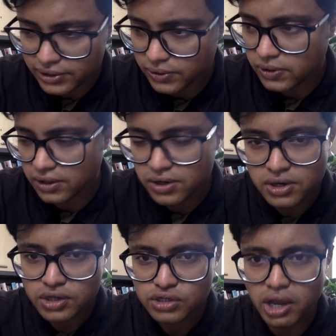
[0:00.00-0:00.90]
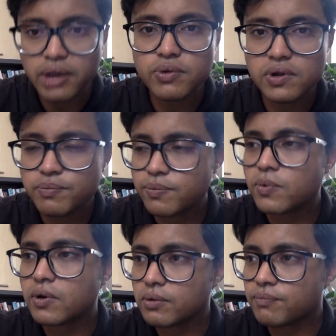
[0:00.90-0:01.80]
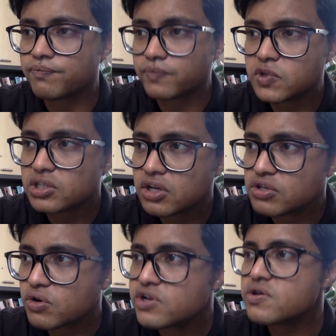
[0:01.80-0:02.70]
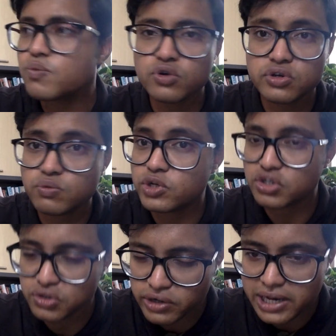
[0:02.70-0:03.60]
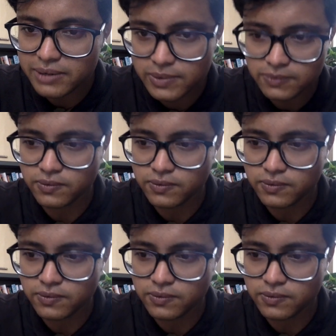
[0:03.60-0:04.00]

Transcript: Okay, so I will discuss only the portion which is relevant